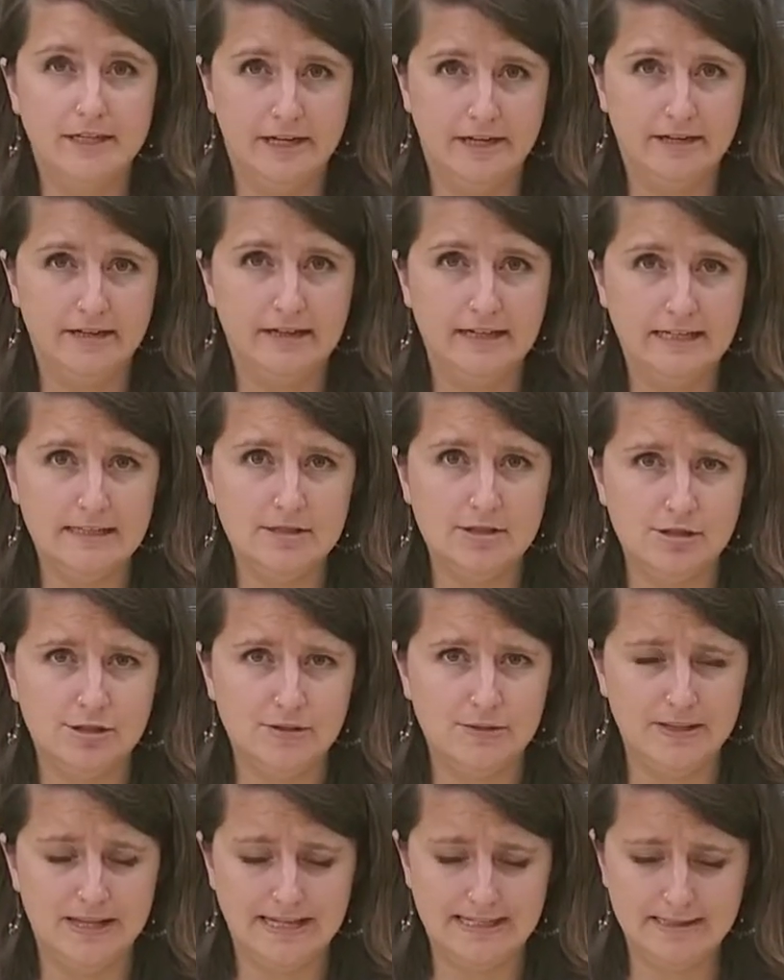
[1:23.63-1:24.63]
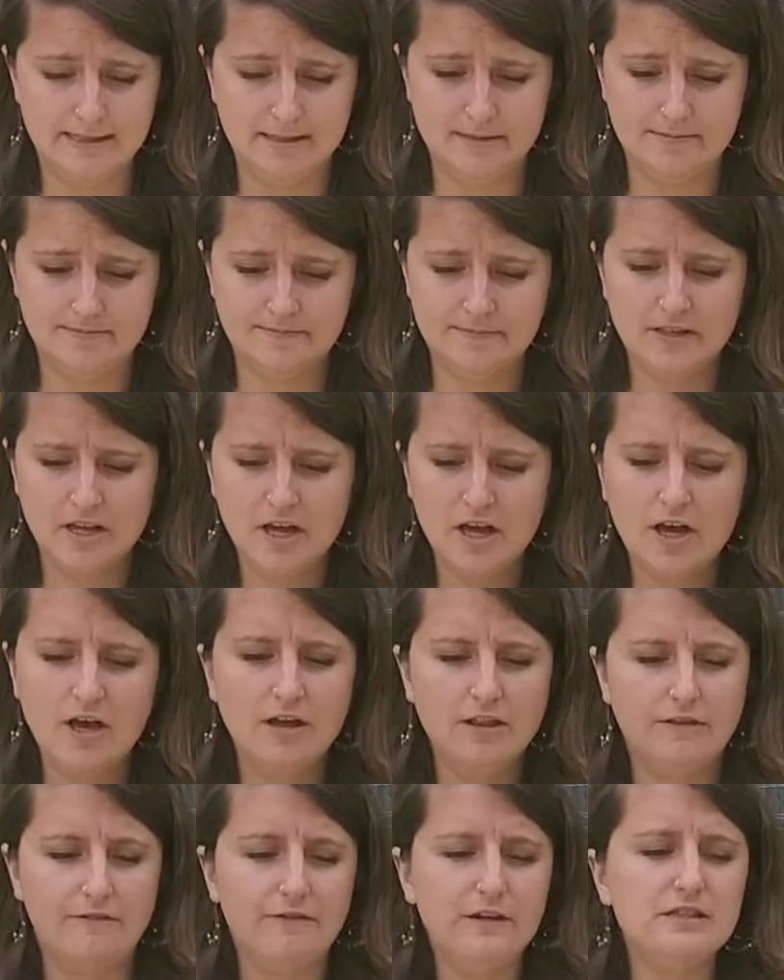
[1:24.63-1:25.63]
let's do this.
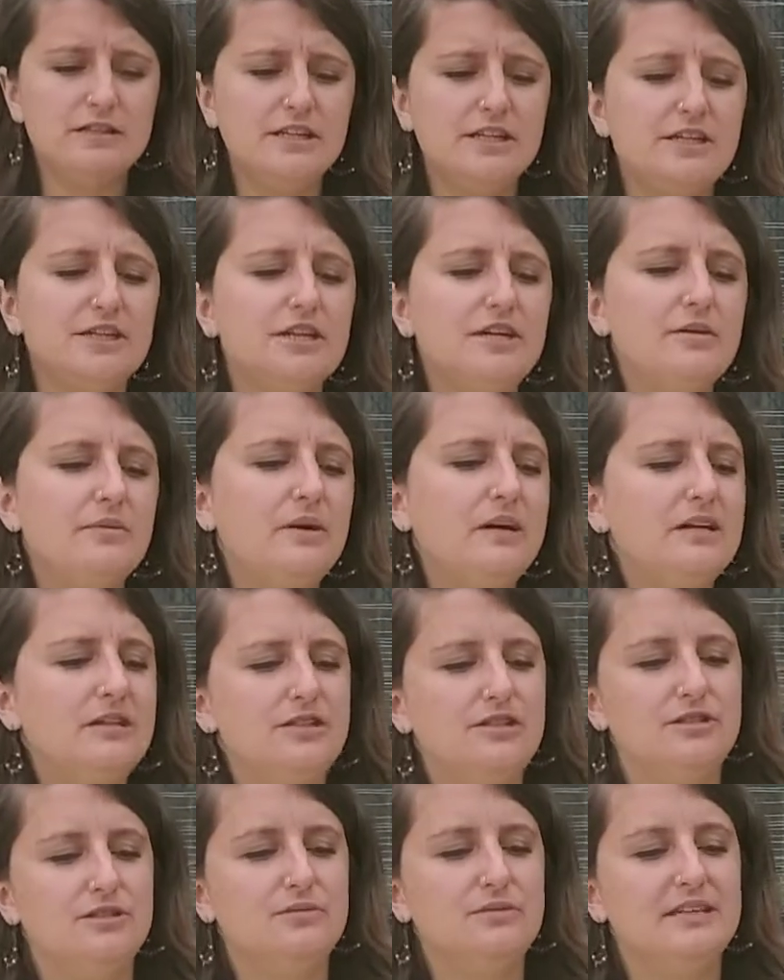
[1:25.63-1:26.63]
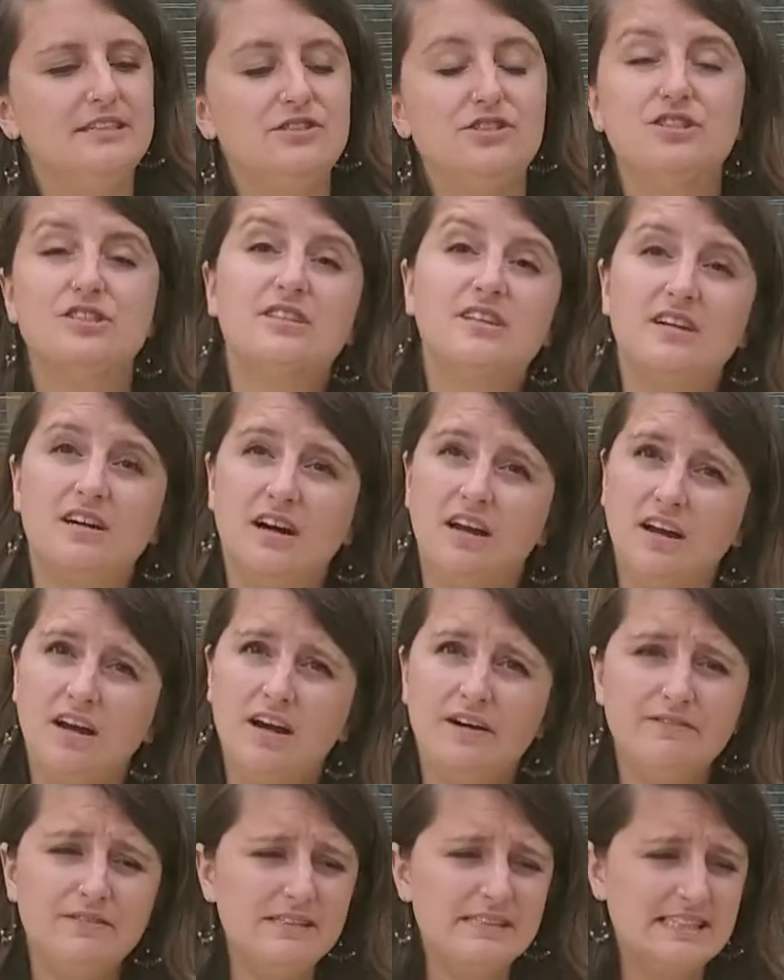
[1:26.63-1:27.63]
The first thing you're gonna wanna do is just cut
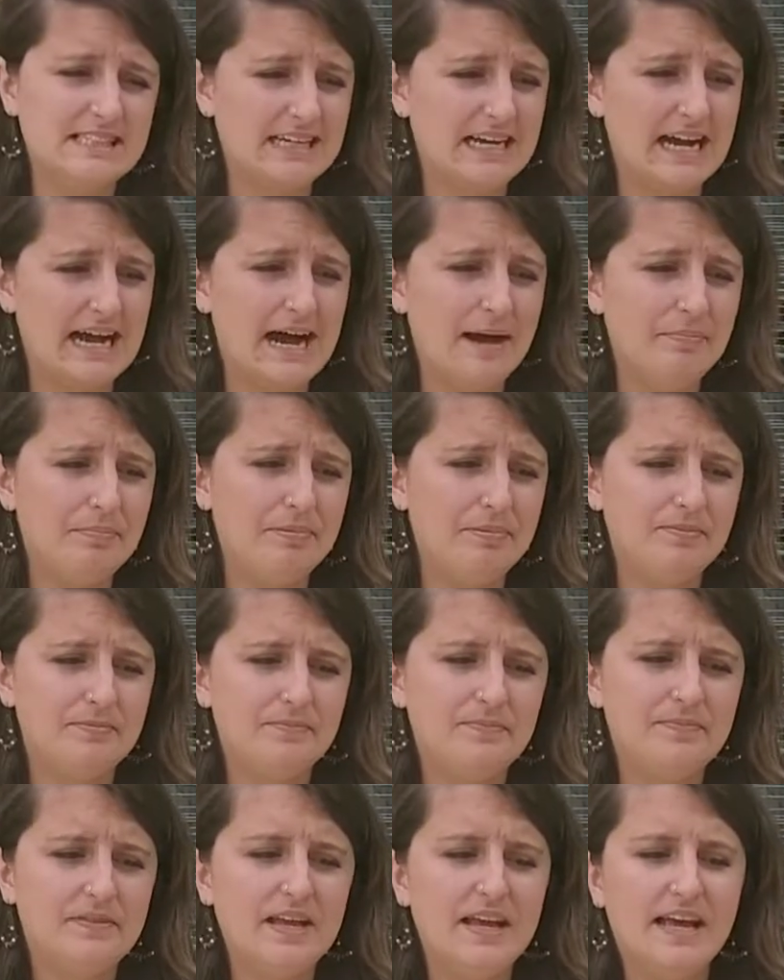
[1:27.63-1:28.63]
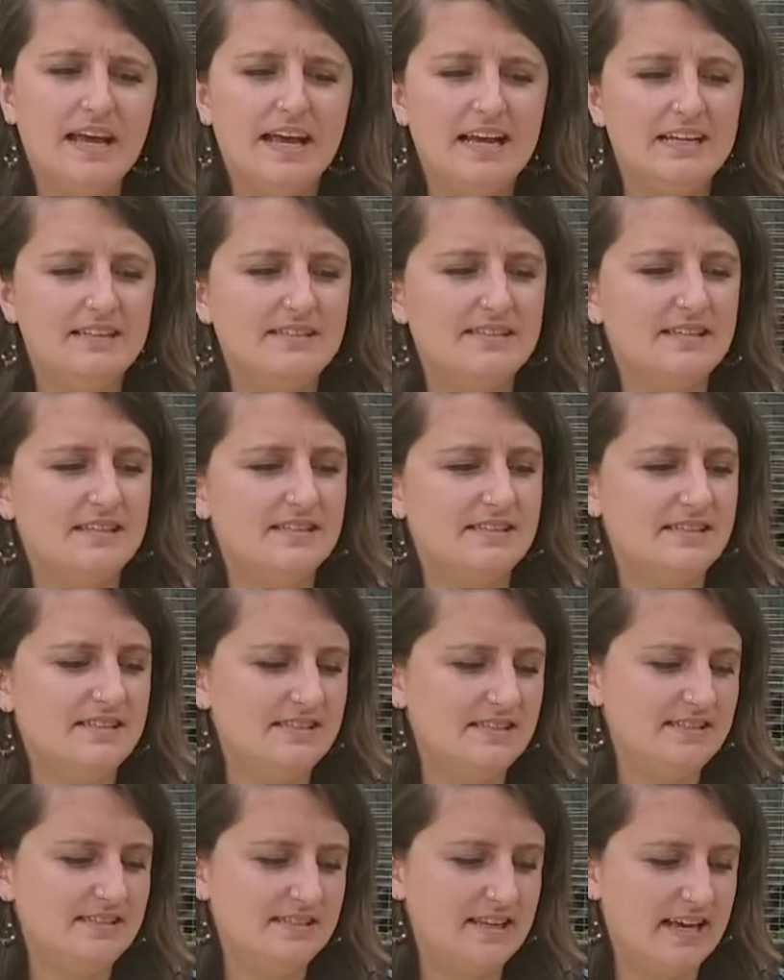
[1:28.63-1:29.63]
off the top. And since
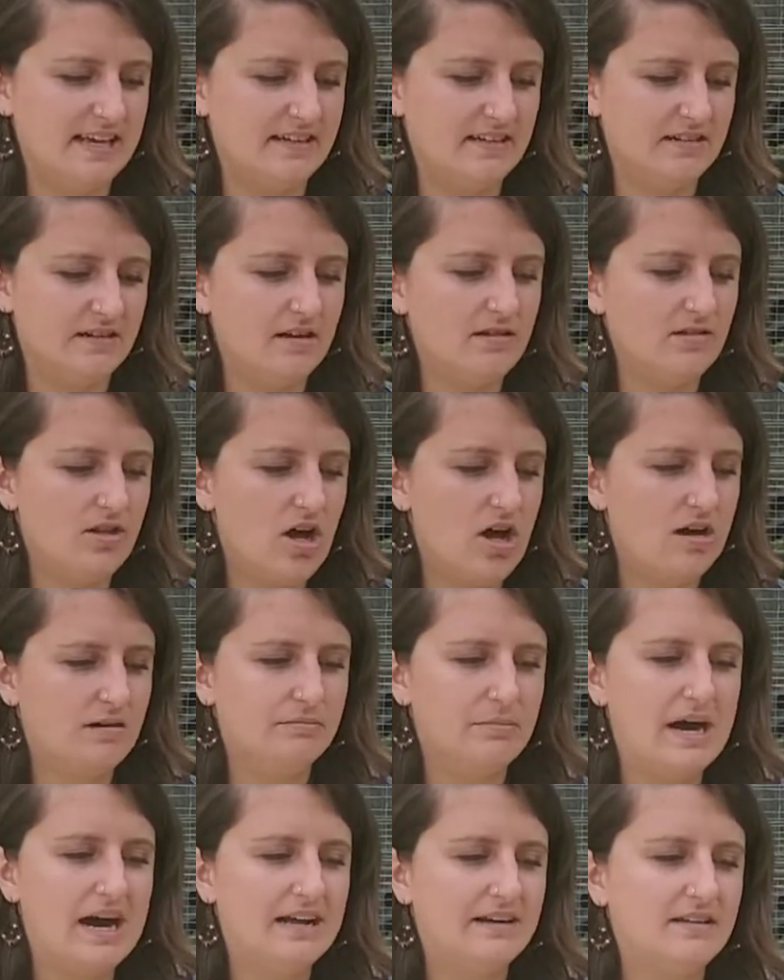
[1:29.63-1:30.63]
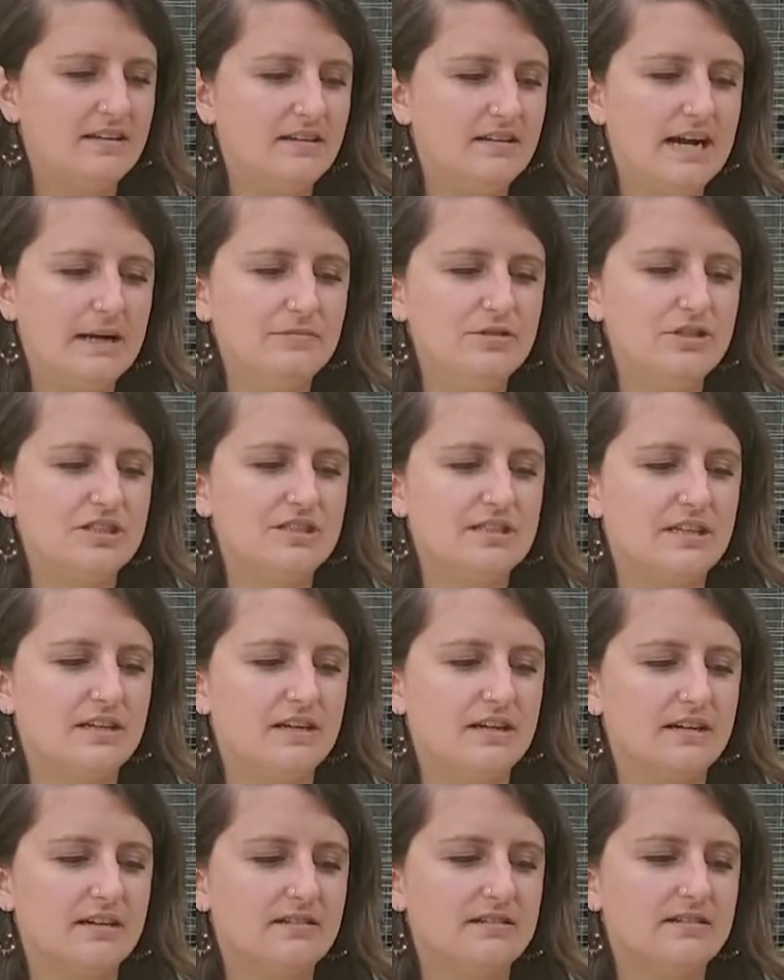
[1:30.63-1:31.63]
this is like a long bottle, I'm just
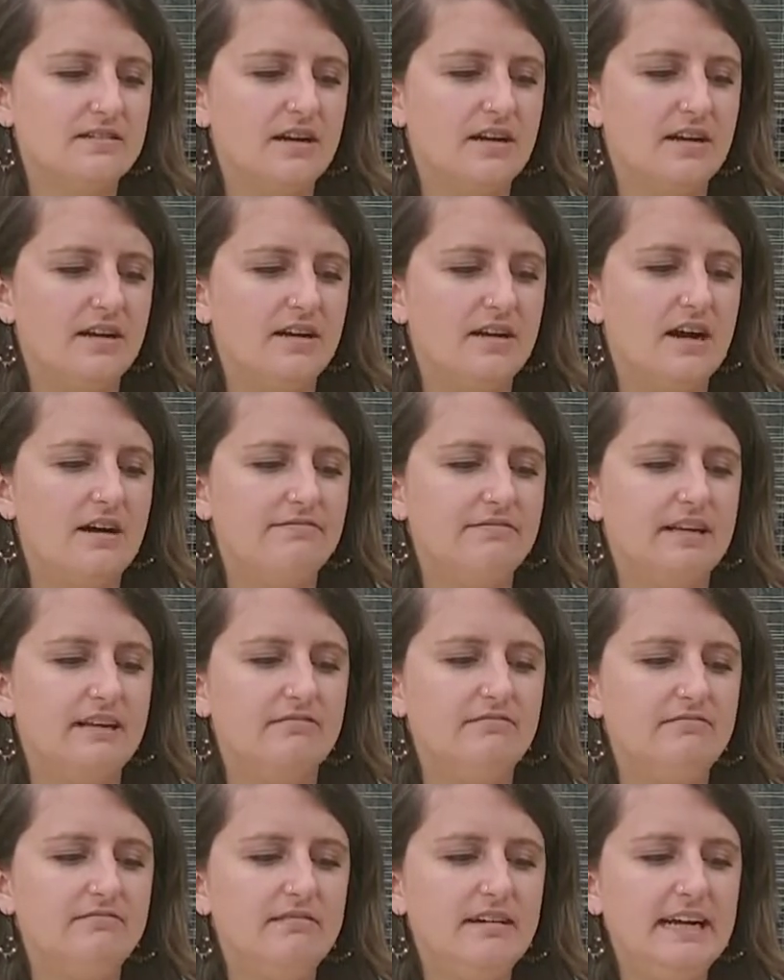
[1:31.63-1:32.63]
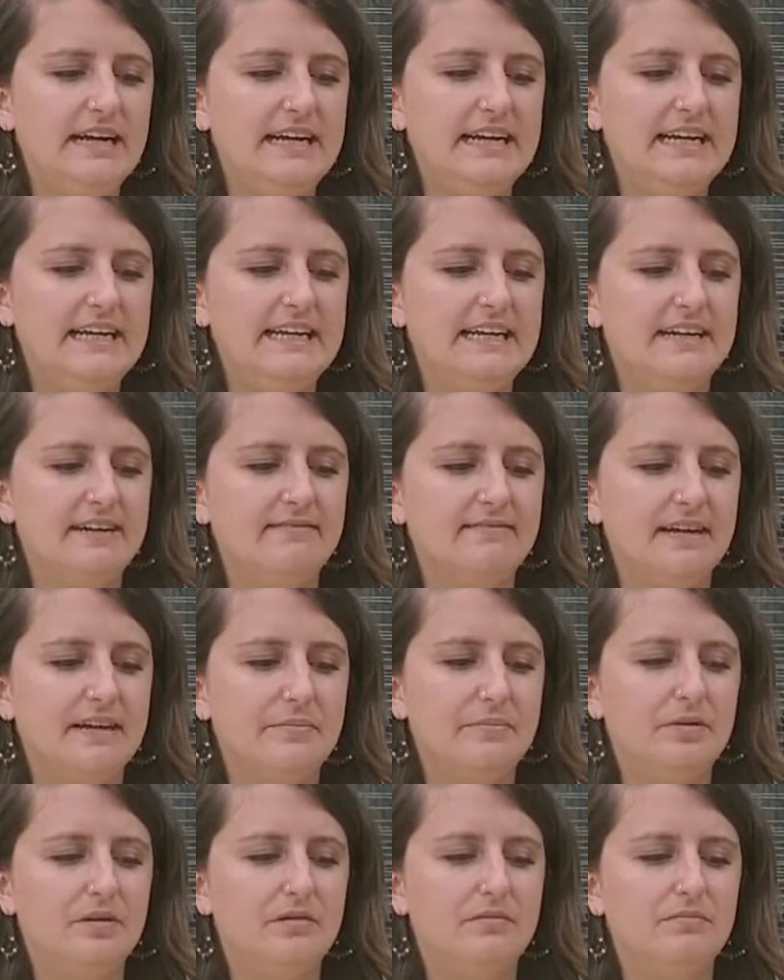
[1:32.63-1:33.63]
gonna cut it off like right here, right
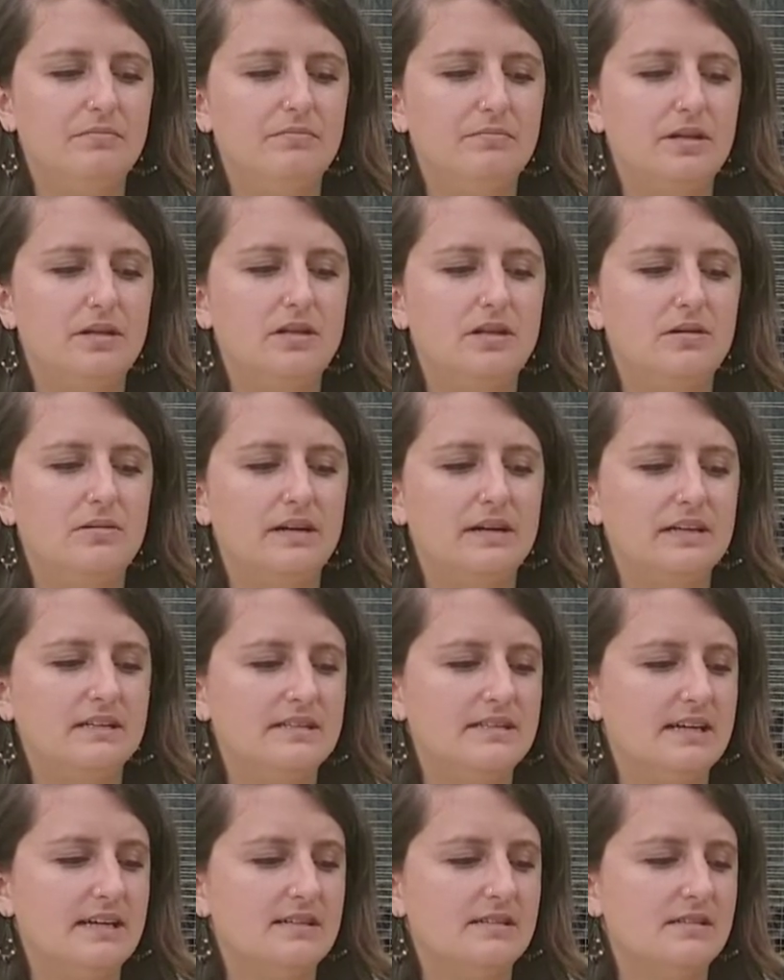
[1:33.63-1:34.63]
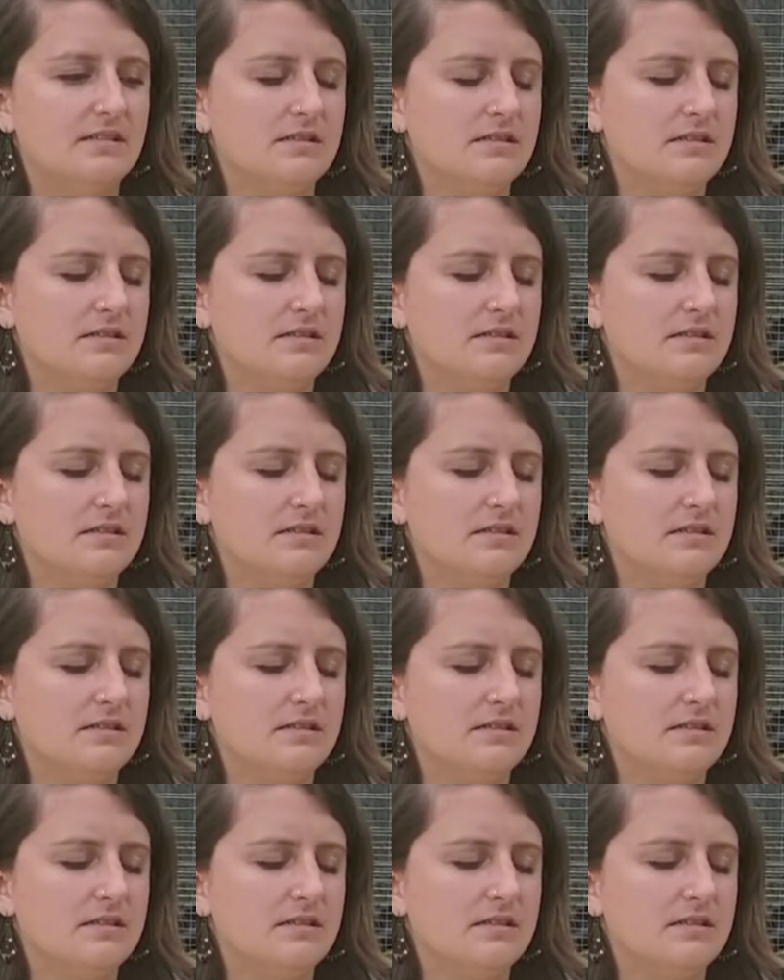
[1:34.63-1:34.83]
below where it says